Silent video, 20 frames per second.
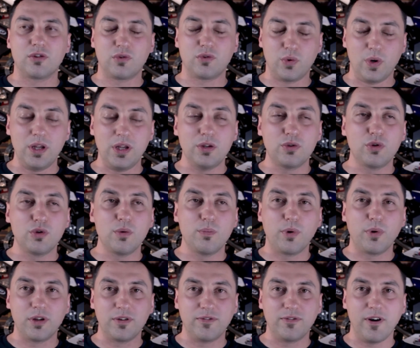
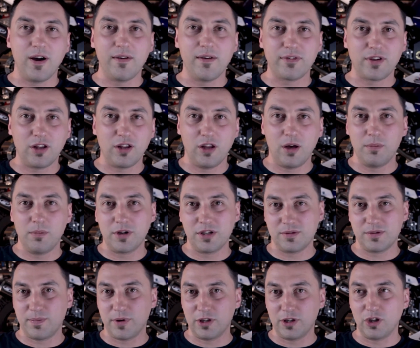22.5
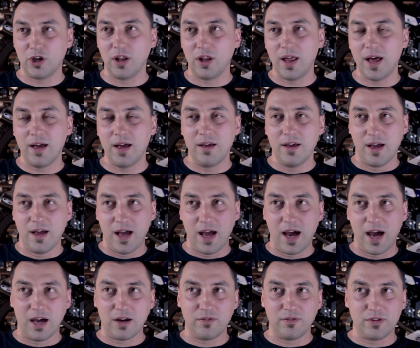kilometers per dollar
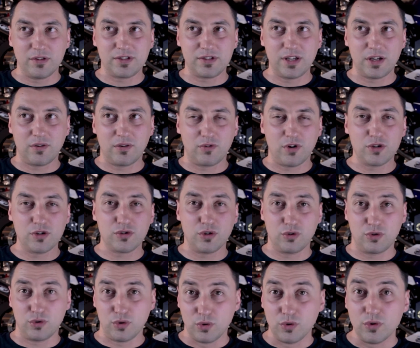out of a set of Rosso
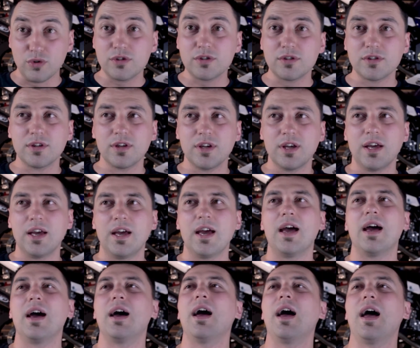2s,
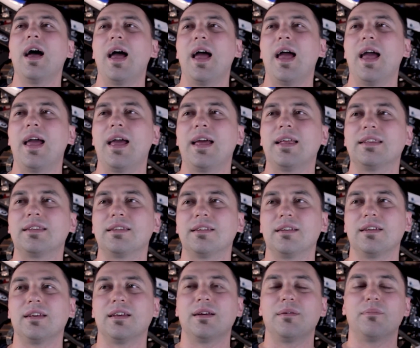and
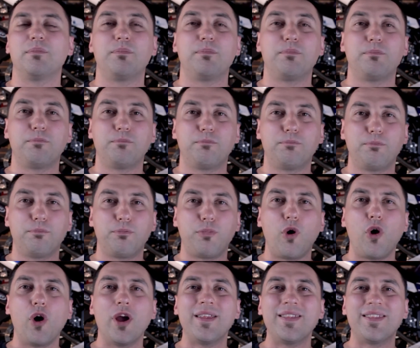
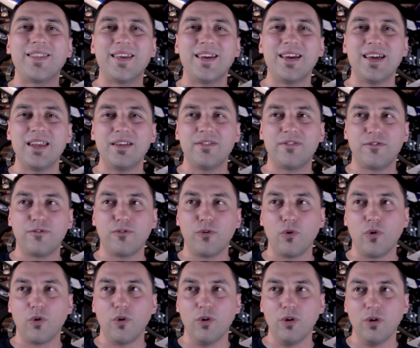
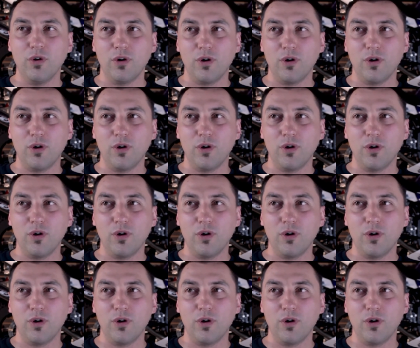0.34